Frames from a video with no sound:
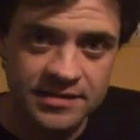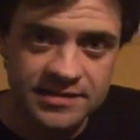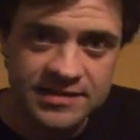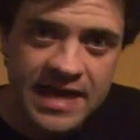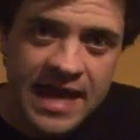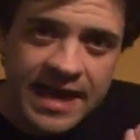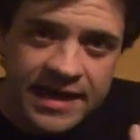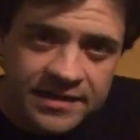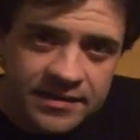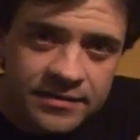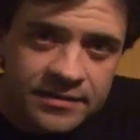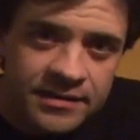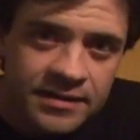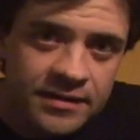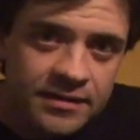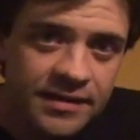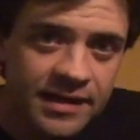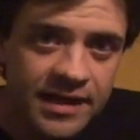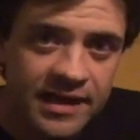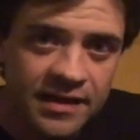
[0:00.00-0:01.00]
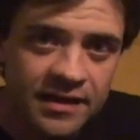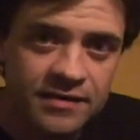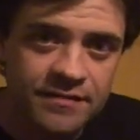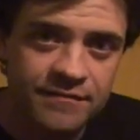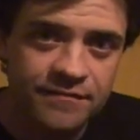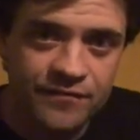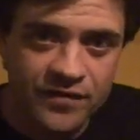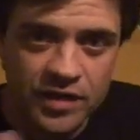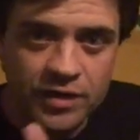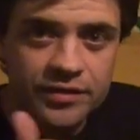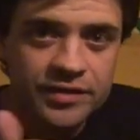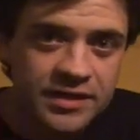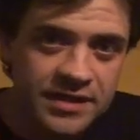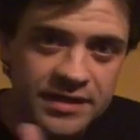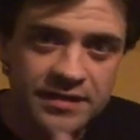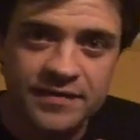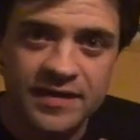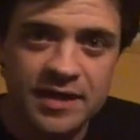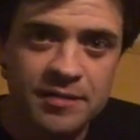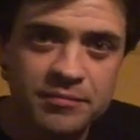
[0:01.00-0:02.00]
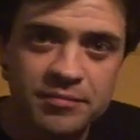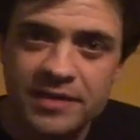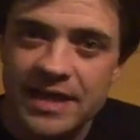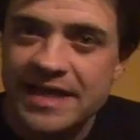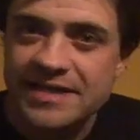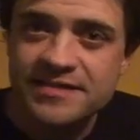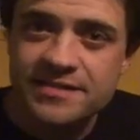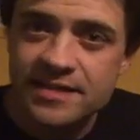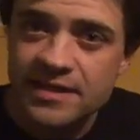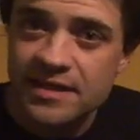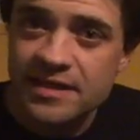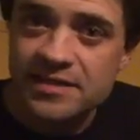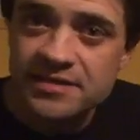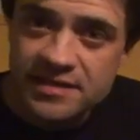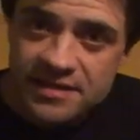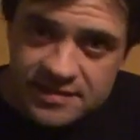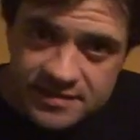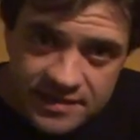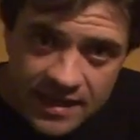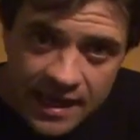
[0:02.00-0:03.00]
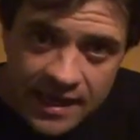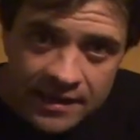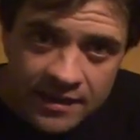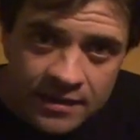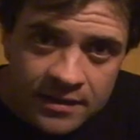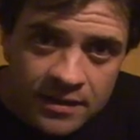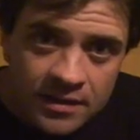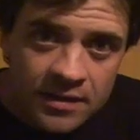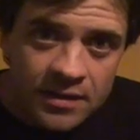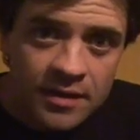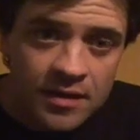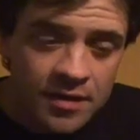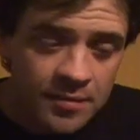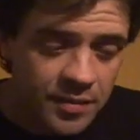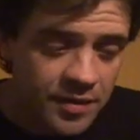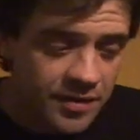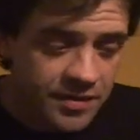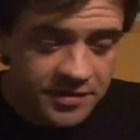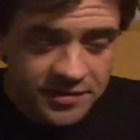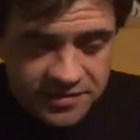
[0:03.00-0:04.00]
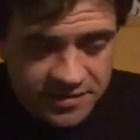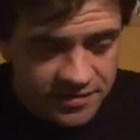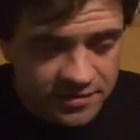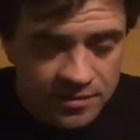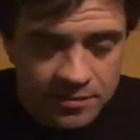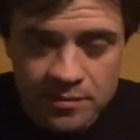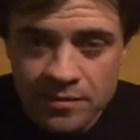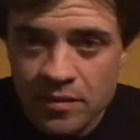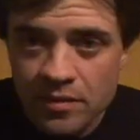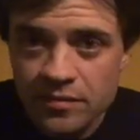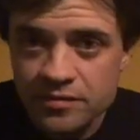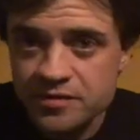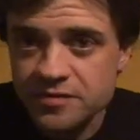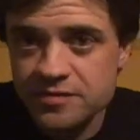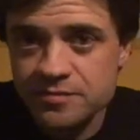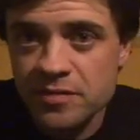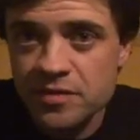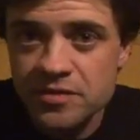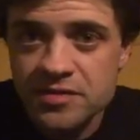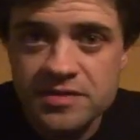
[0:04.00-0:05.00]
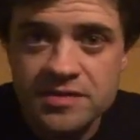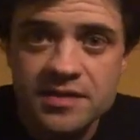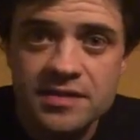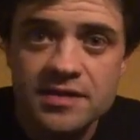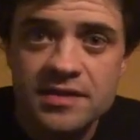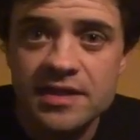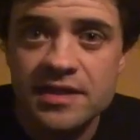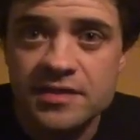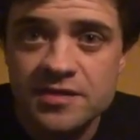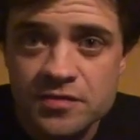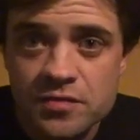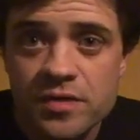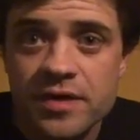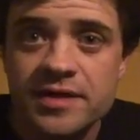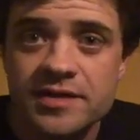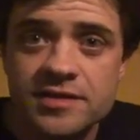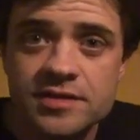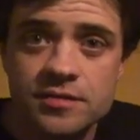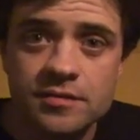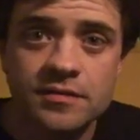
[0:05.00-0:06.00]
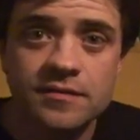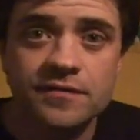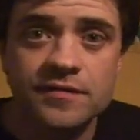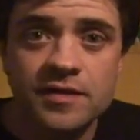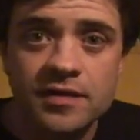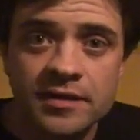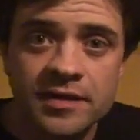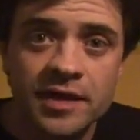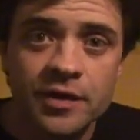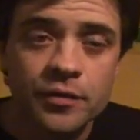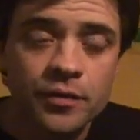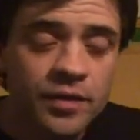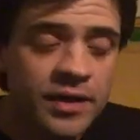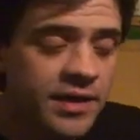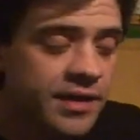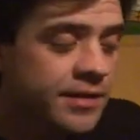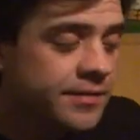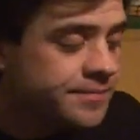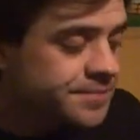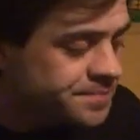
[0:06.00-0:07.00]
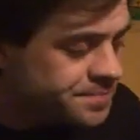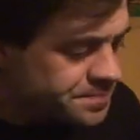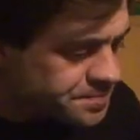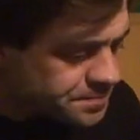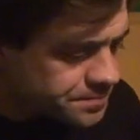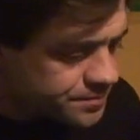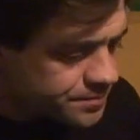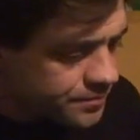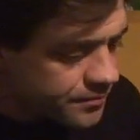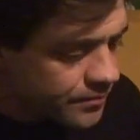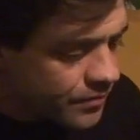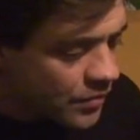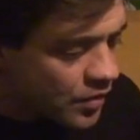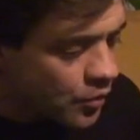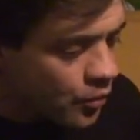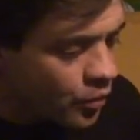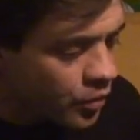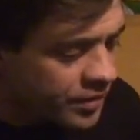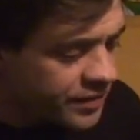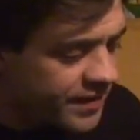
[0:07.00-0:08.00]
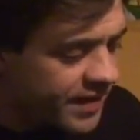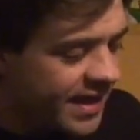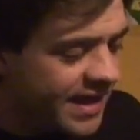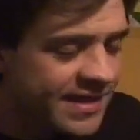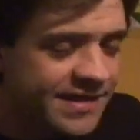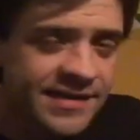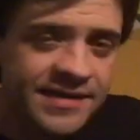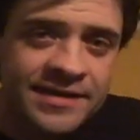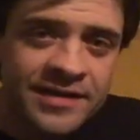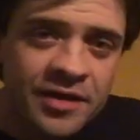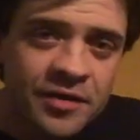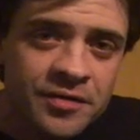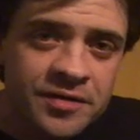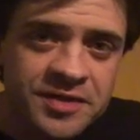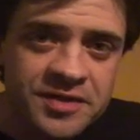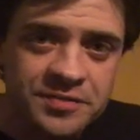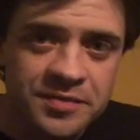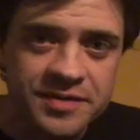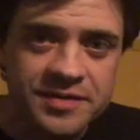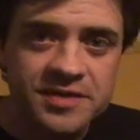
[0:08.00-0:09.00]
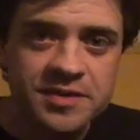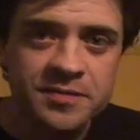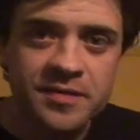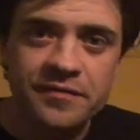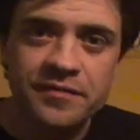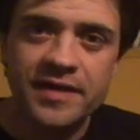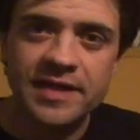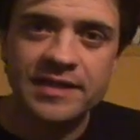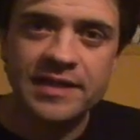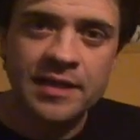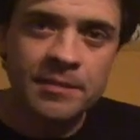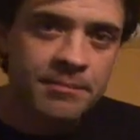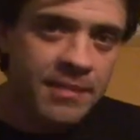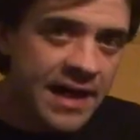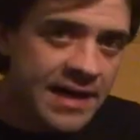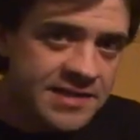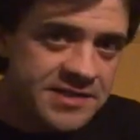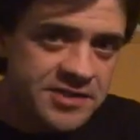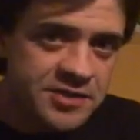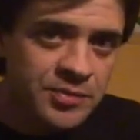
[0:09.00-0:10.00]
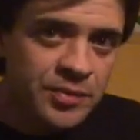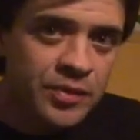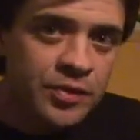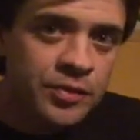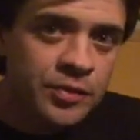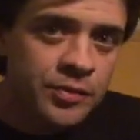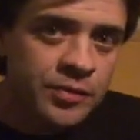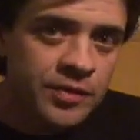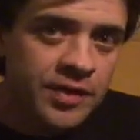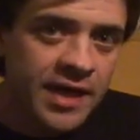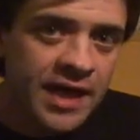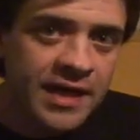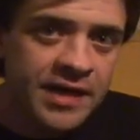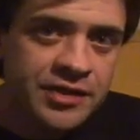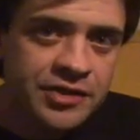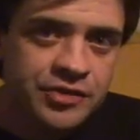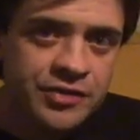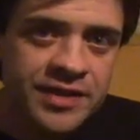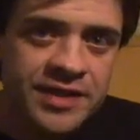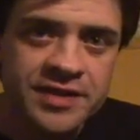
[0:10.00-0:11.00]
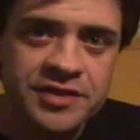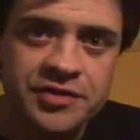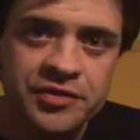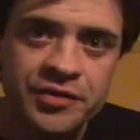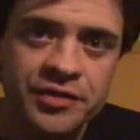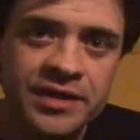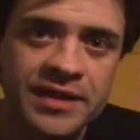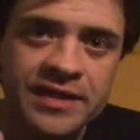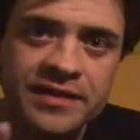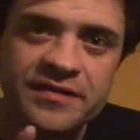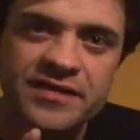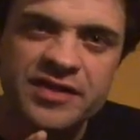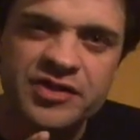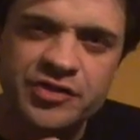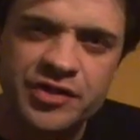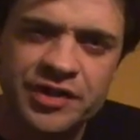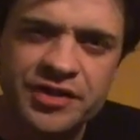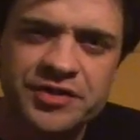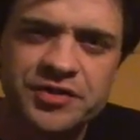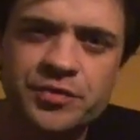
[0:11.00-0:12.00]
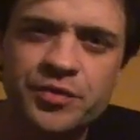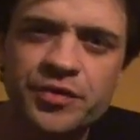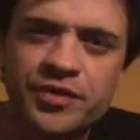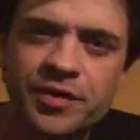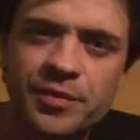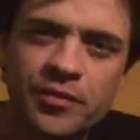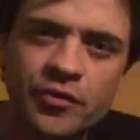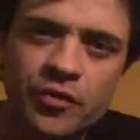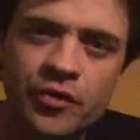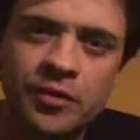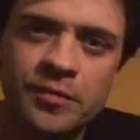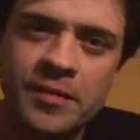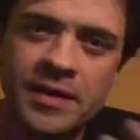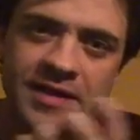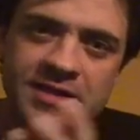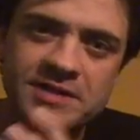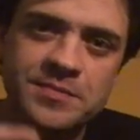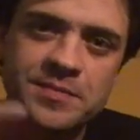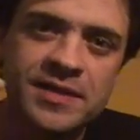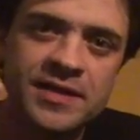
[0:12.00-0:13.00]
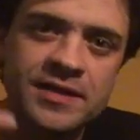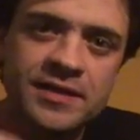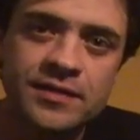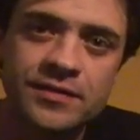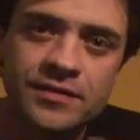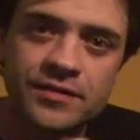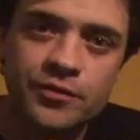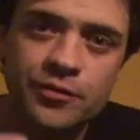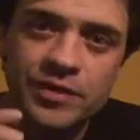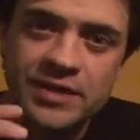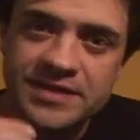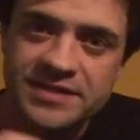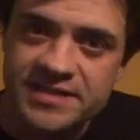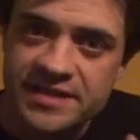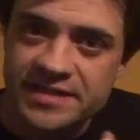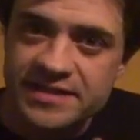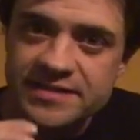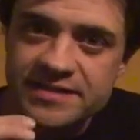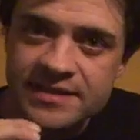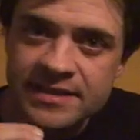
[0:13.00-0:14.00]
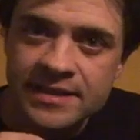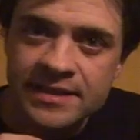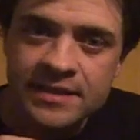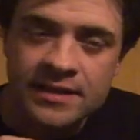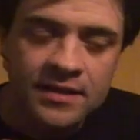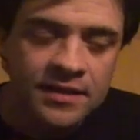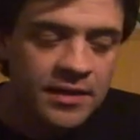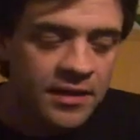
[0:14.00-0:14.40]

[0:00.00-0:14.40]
tactily, like I didn't feel anything plasticky as I skated, because most of the thing is wood, so it felt like wood. One thing I did notice with some of like the impossible kind of tricks, or any of the tricks where the board might spin 360,